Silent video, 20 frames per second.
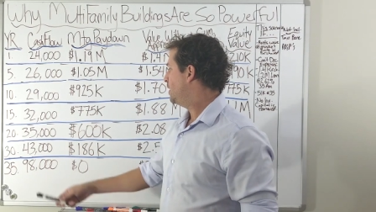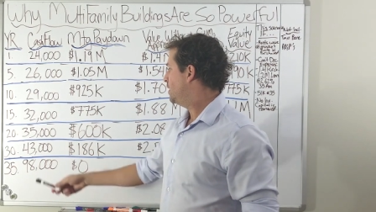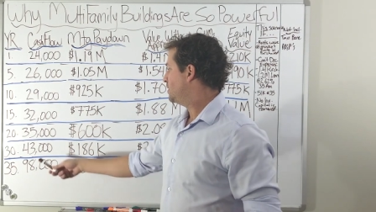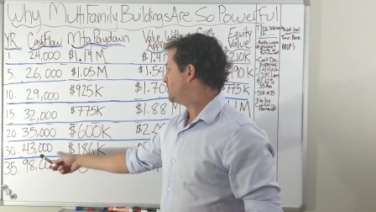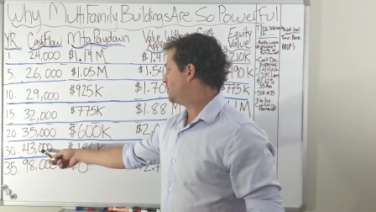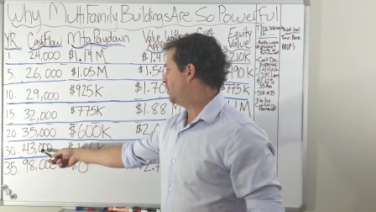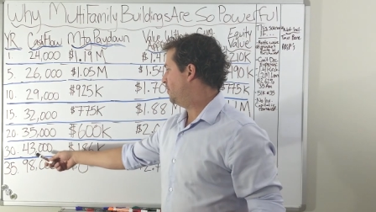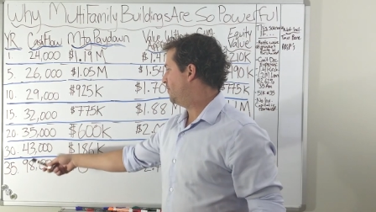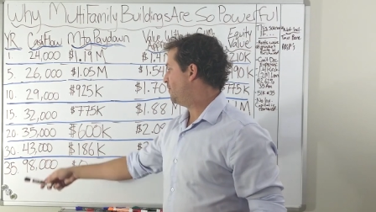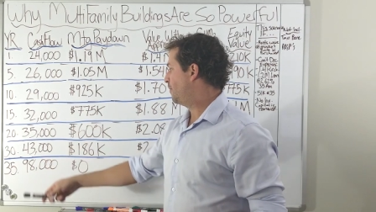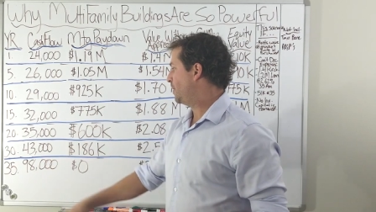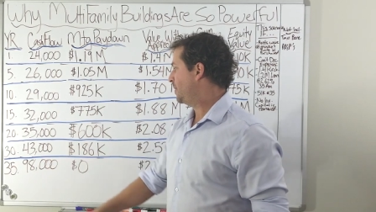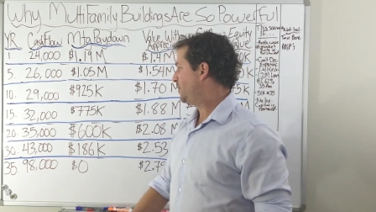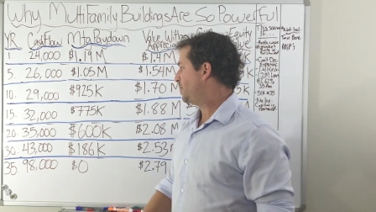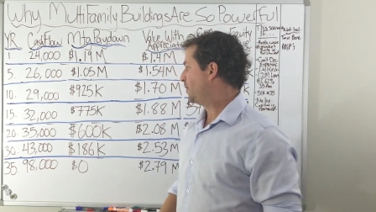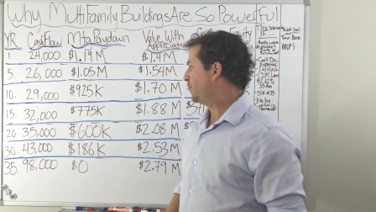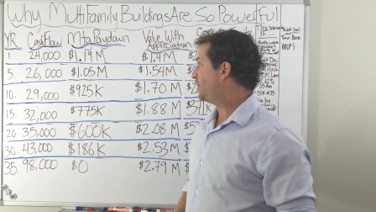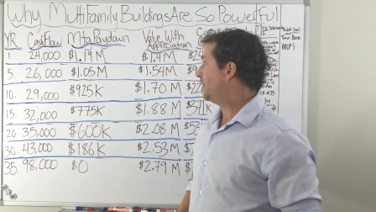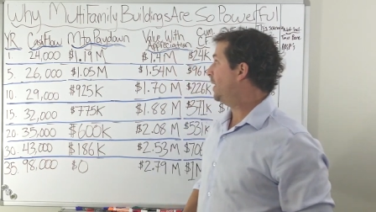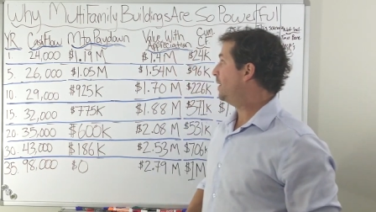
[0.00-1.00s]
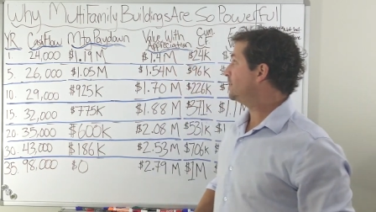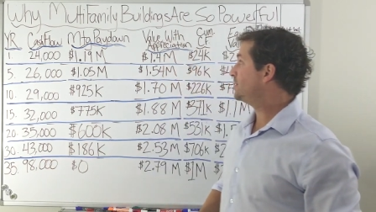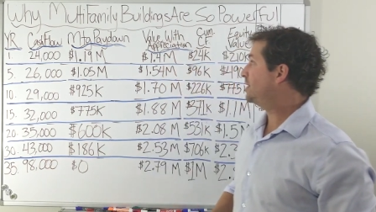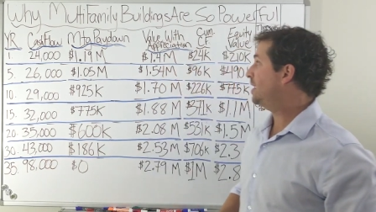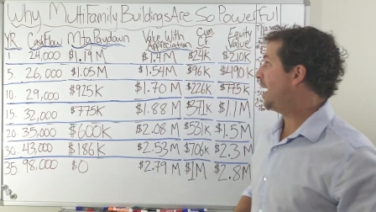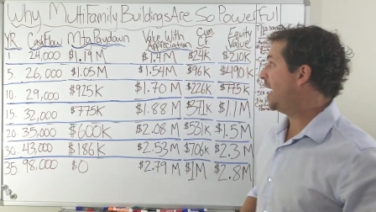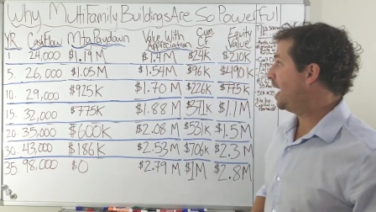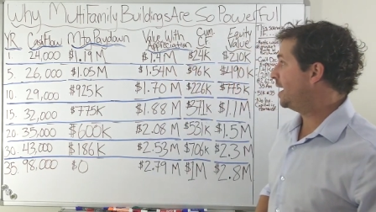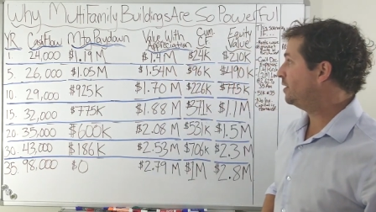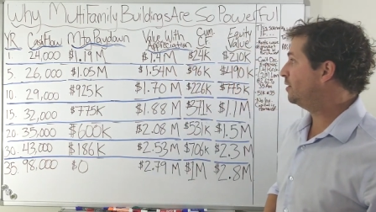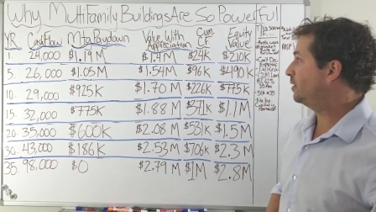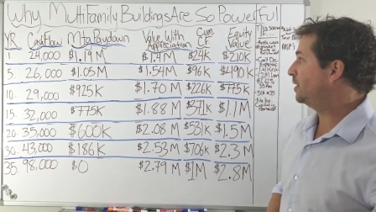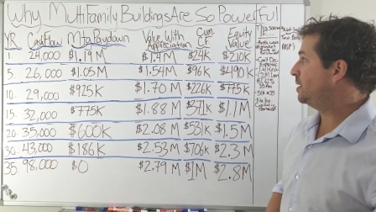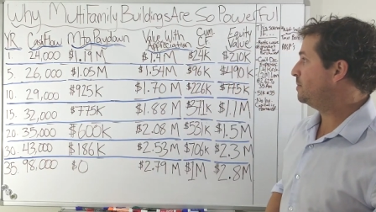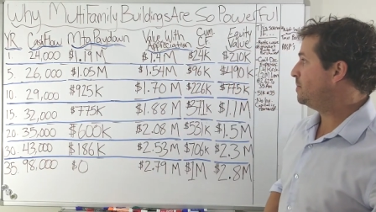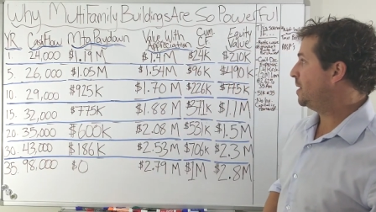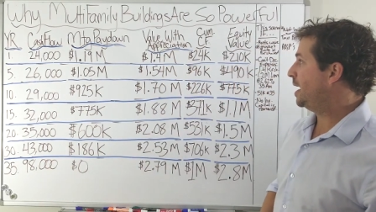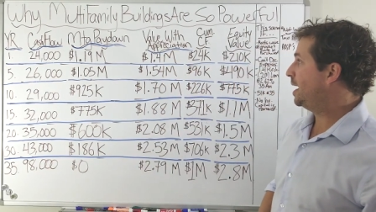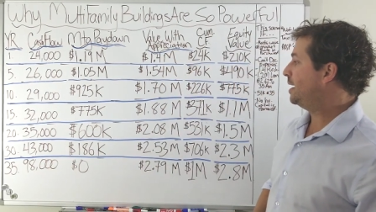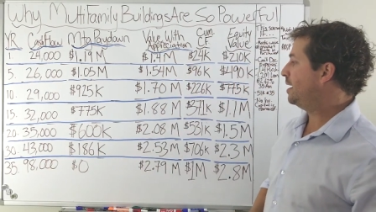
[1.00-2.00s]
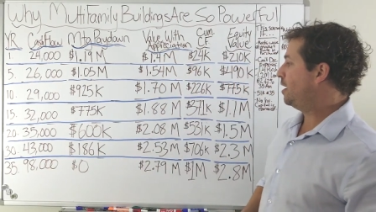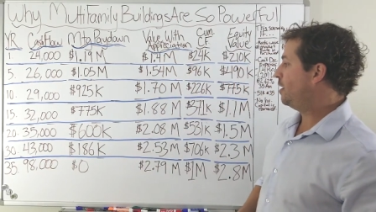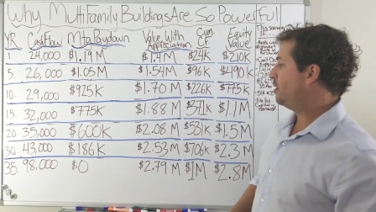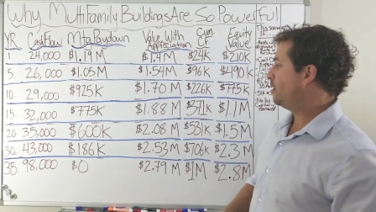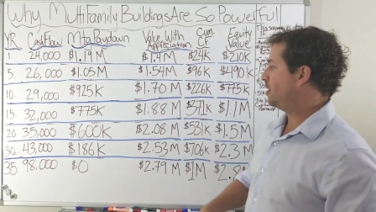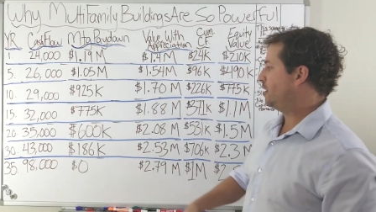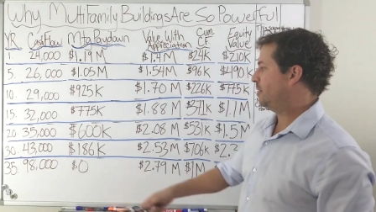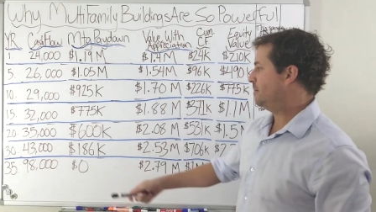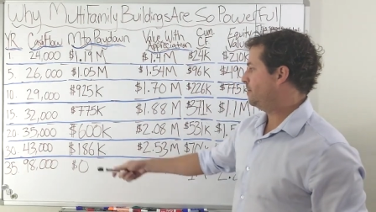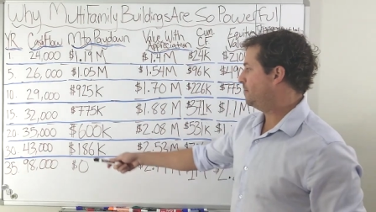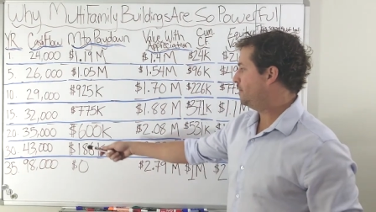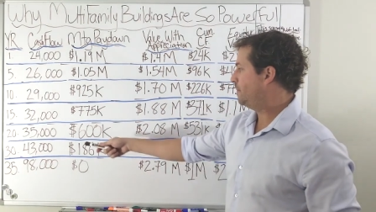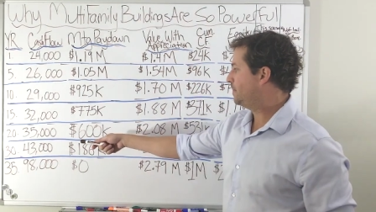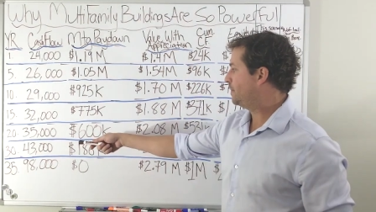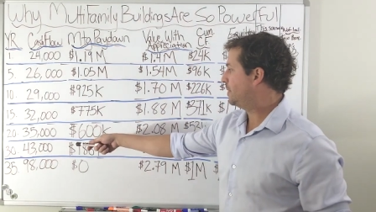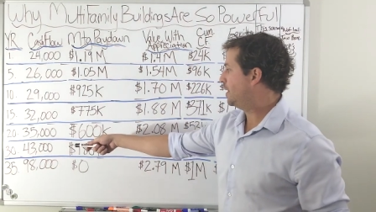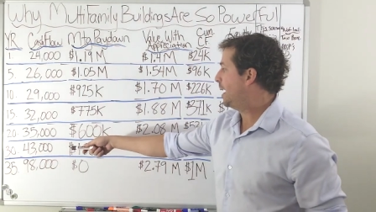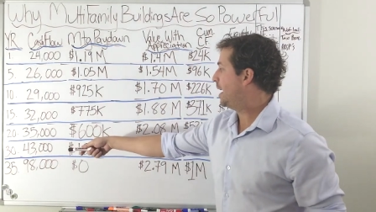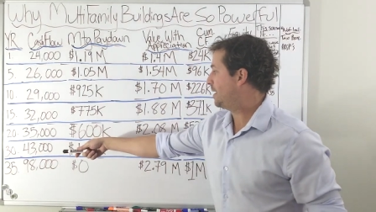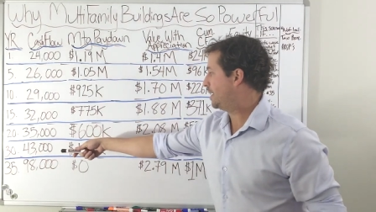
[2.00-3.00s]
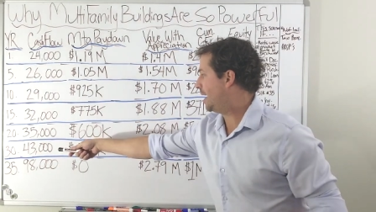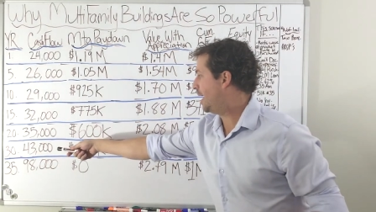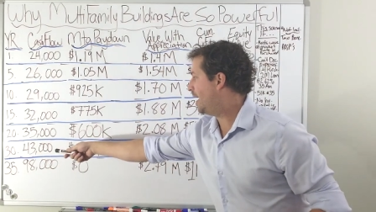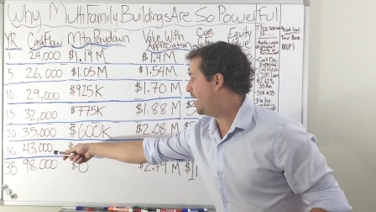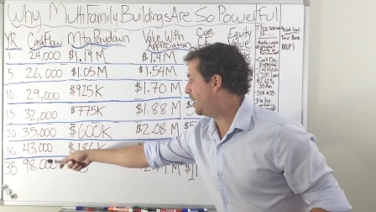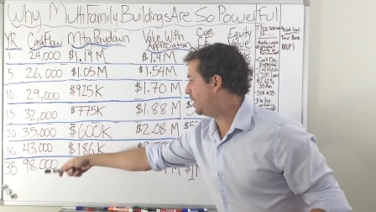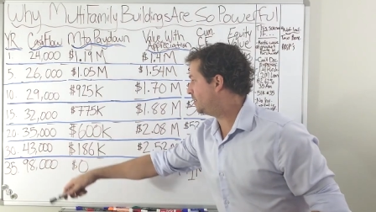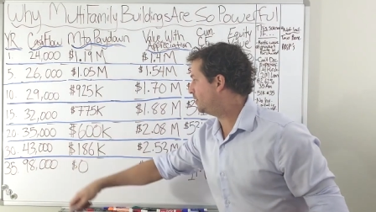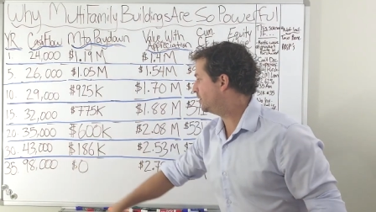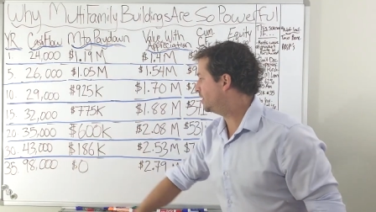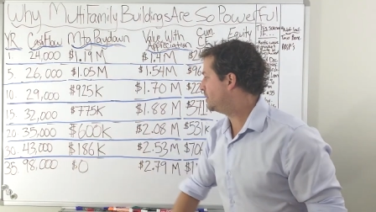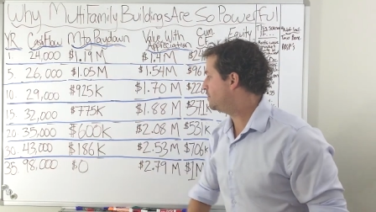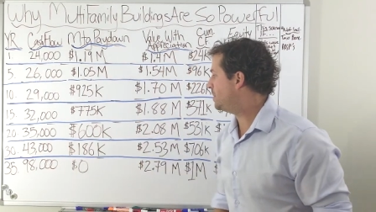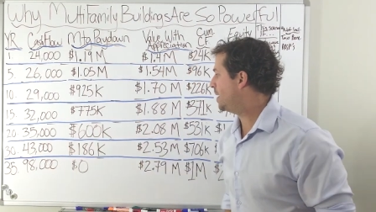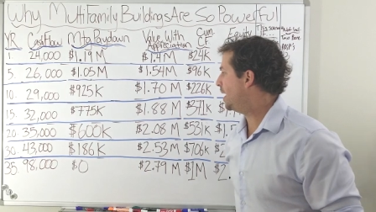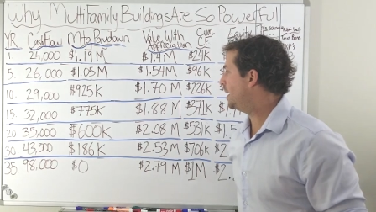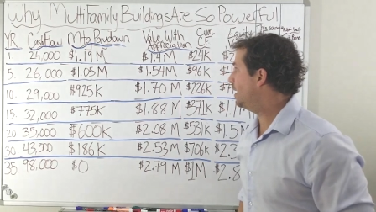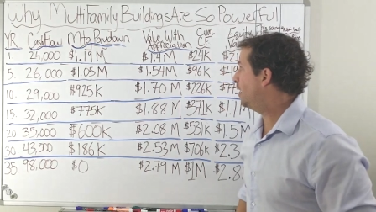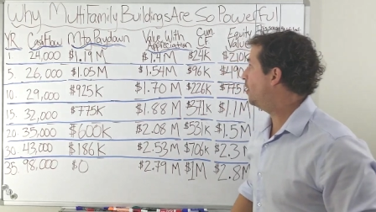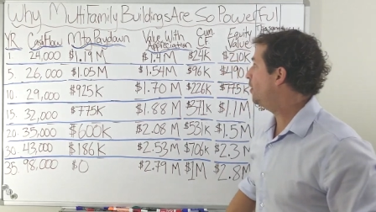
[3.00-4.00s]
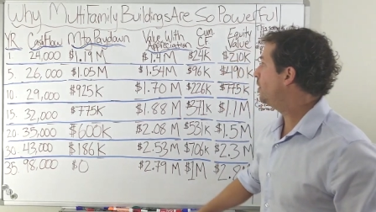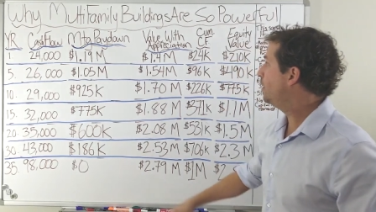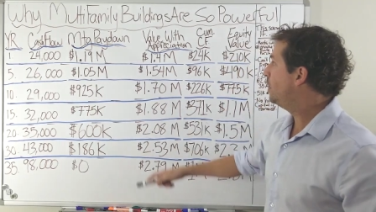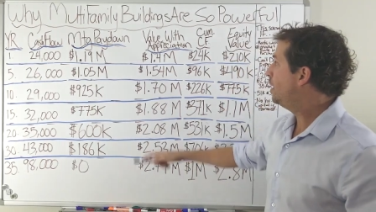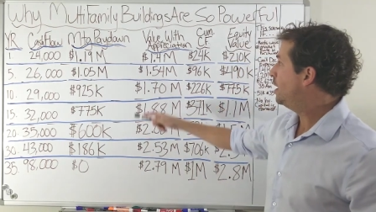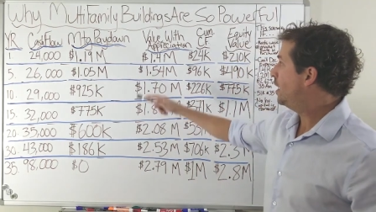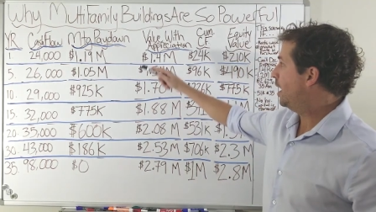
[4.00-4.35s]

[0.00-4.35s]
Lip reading: So 43,000 annually paid out, annually paid out.